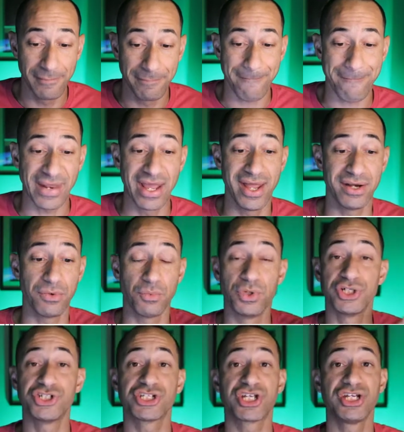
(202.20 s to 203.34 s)
And we're
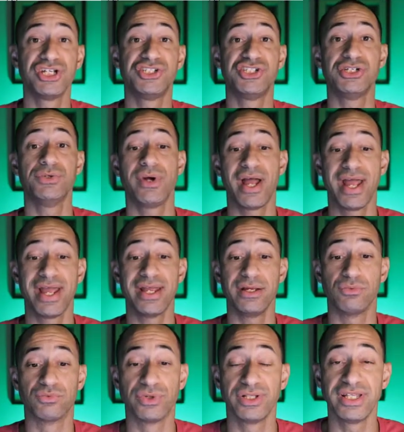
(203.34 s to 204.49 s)
just going to do a
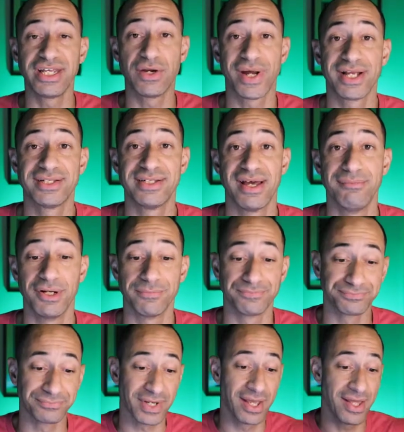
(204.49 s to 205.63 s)
really quick demo.
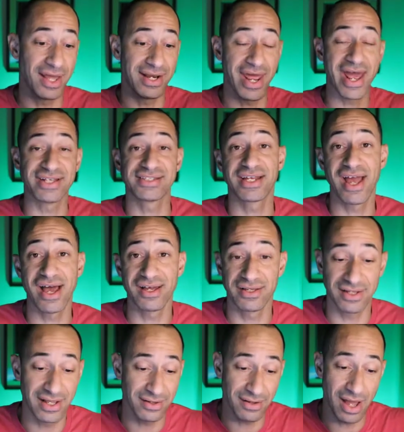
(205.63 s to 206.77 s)
And as a
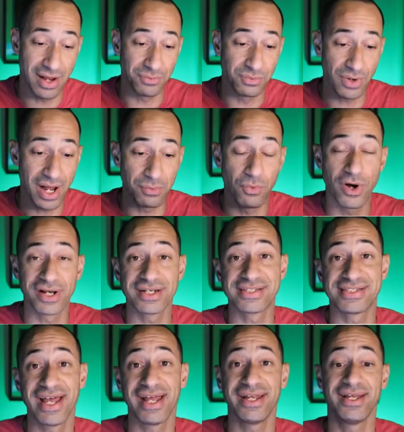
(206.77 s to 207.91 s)
cut, I want to
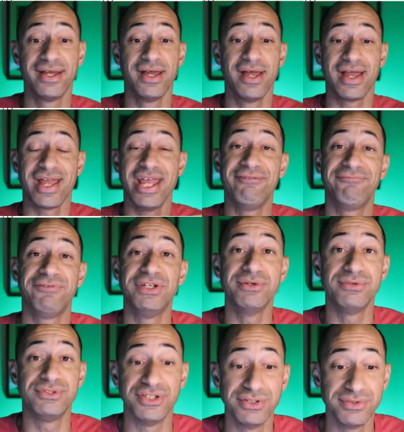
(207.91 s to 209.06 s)
say, if you
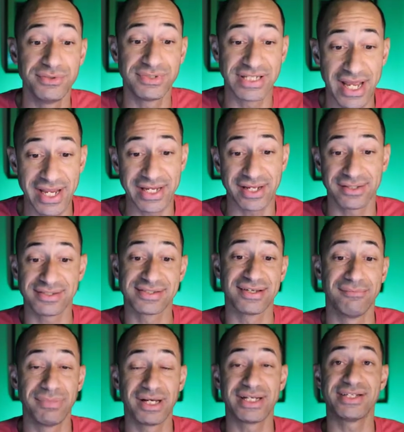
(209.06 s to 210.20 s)
do take
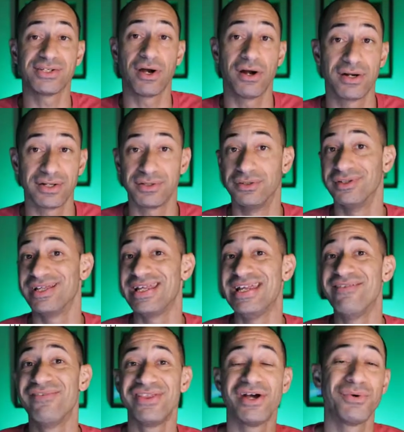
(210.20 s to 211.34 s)
somebody's article, even
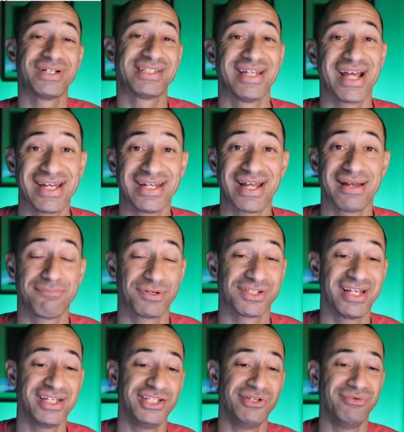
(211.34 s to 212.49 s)
though it's 99%
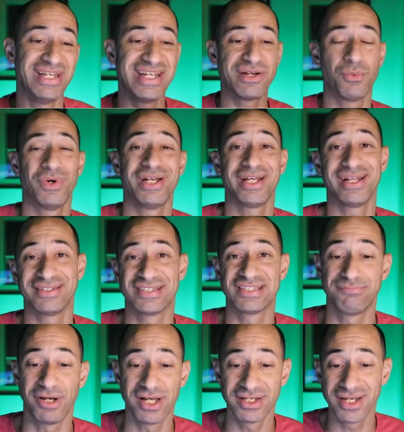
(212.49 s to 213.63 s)
unique when it gets
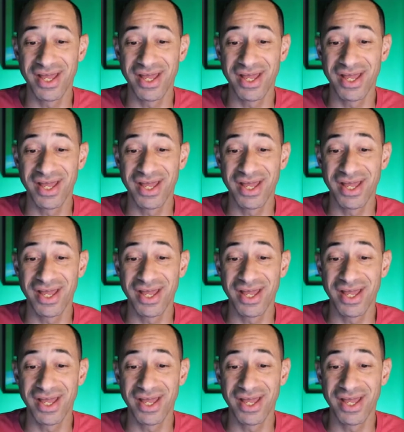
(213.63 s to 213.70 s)
spun,